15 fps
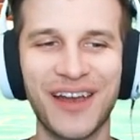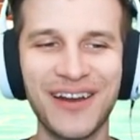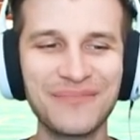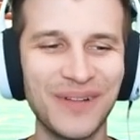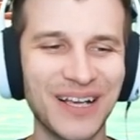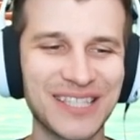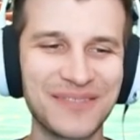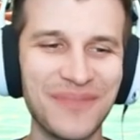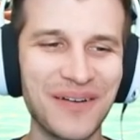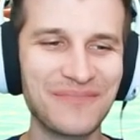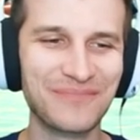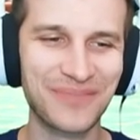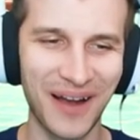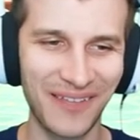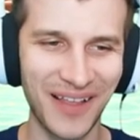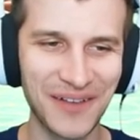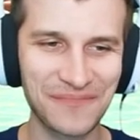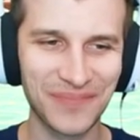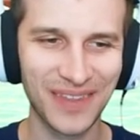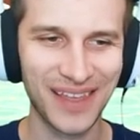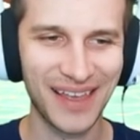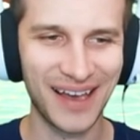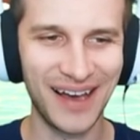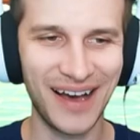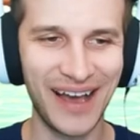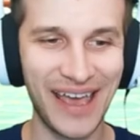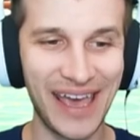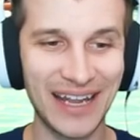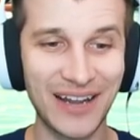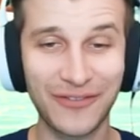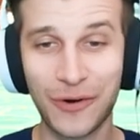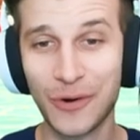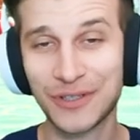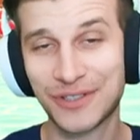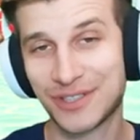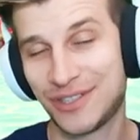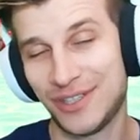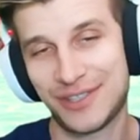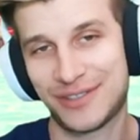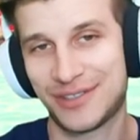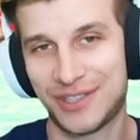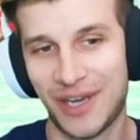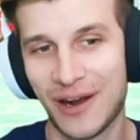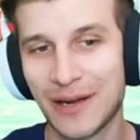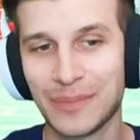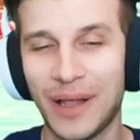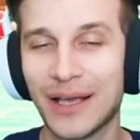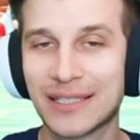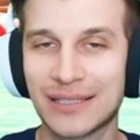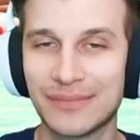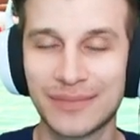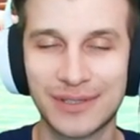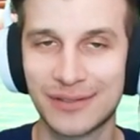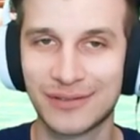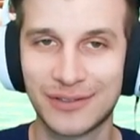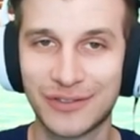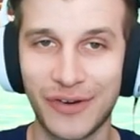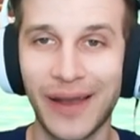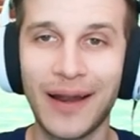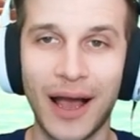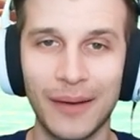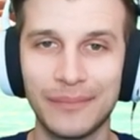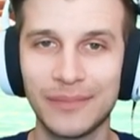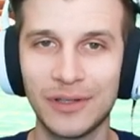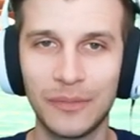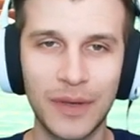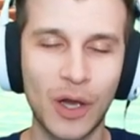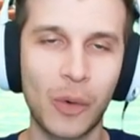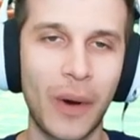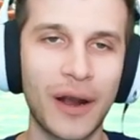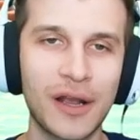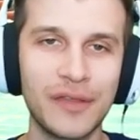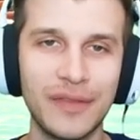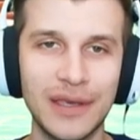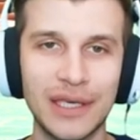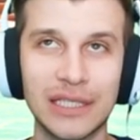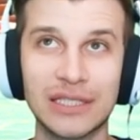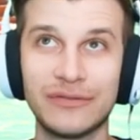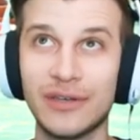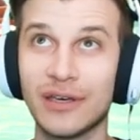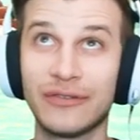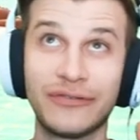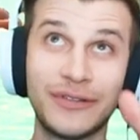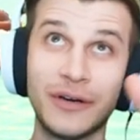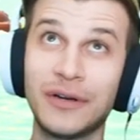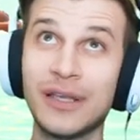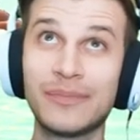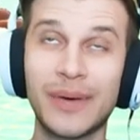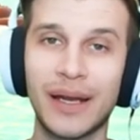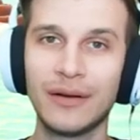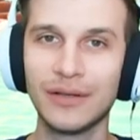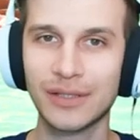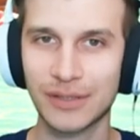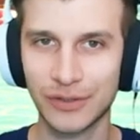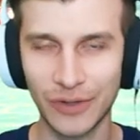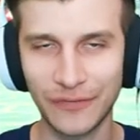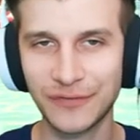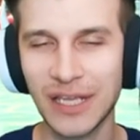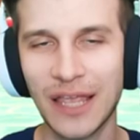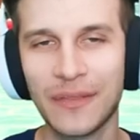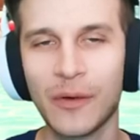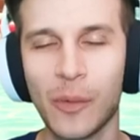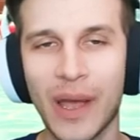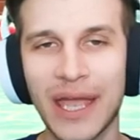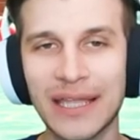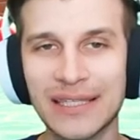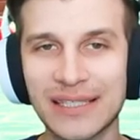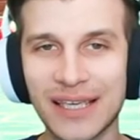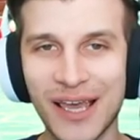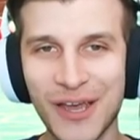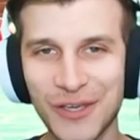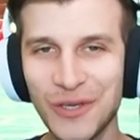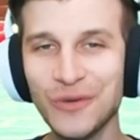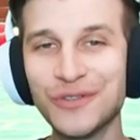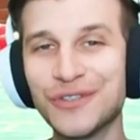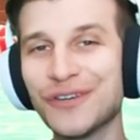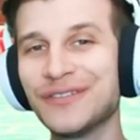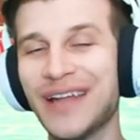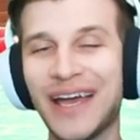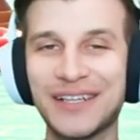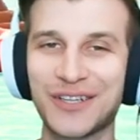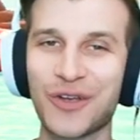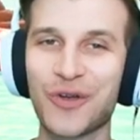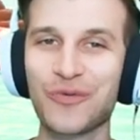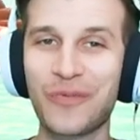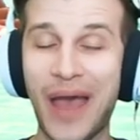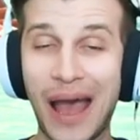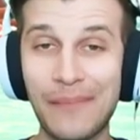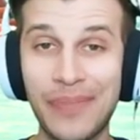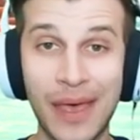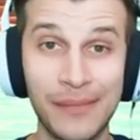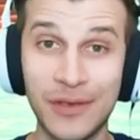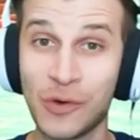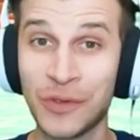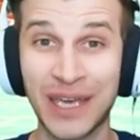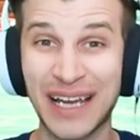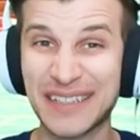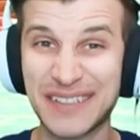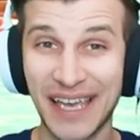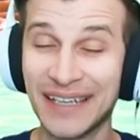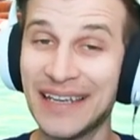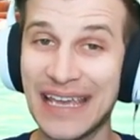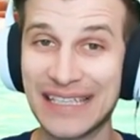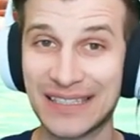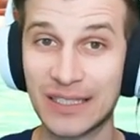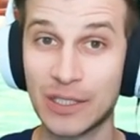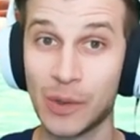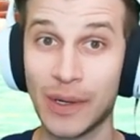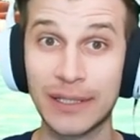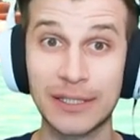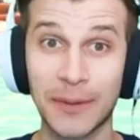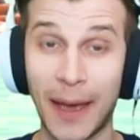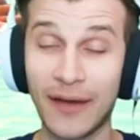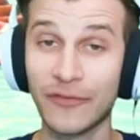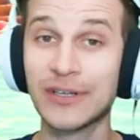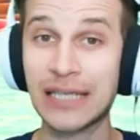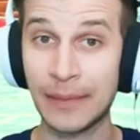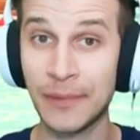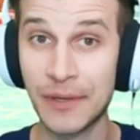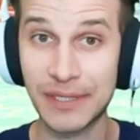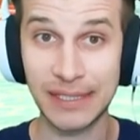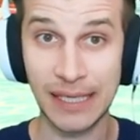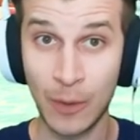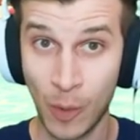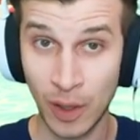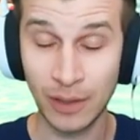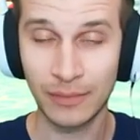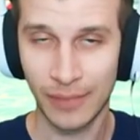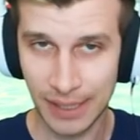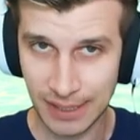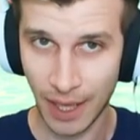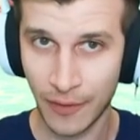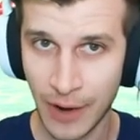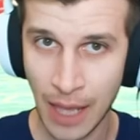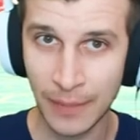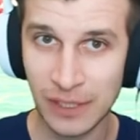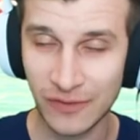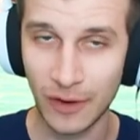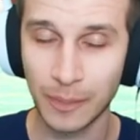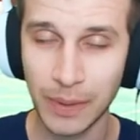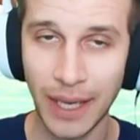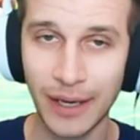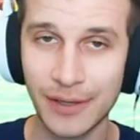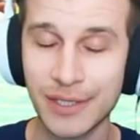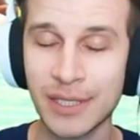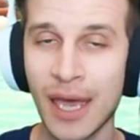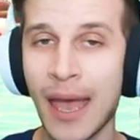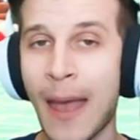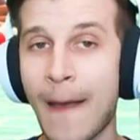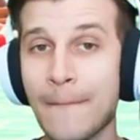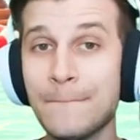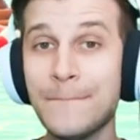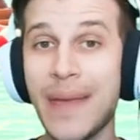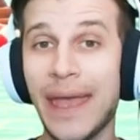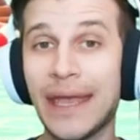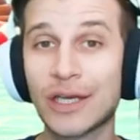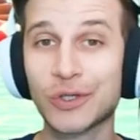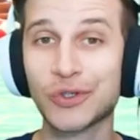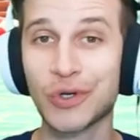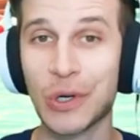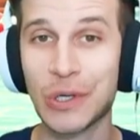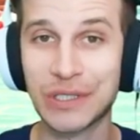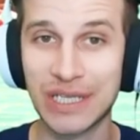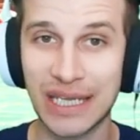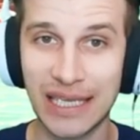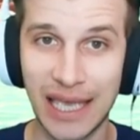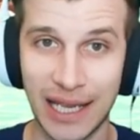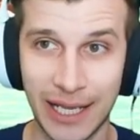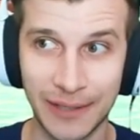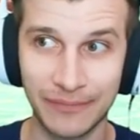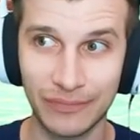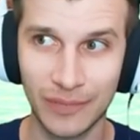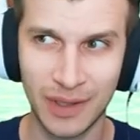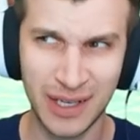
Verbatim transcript: Cherry Blossom umbrella. Uh, and of course, just cherry blossoms straight up. You'll be acquiring these via floating petals, drifting in the winds. Use your net to grab them. You only got 10 days to do it. So every time you see one, my Southern Hemisphere players, make sure to get it.